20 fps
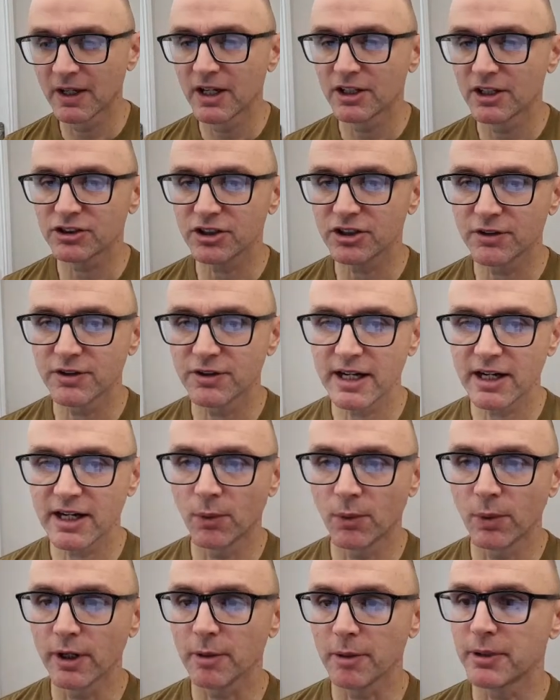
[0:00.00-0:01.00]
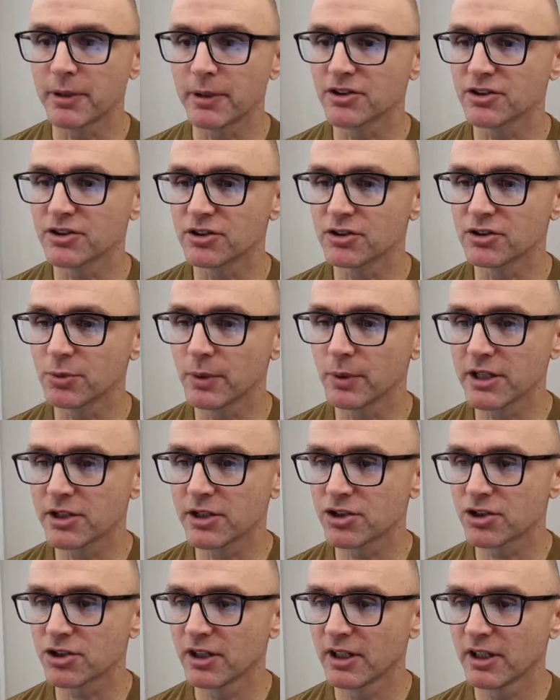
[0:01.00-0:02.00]
So now when I press the
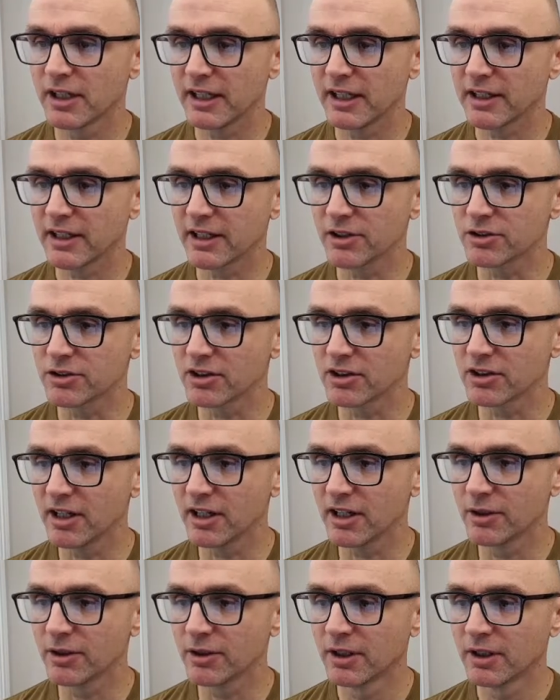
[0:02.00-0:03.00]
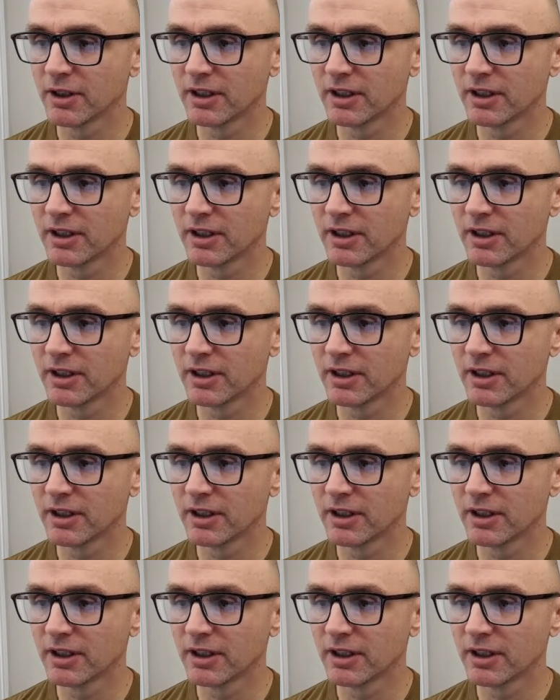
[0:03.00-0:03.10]
switch, it goes low.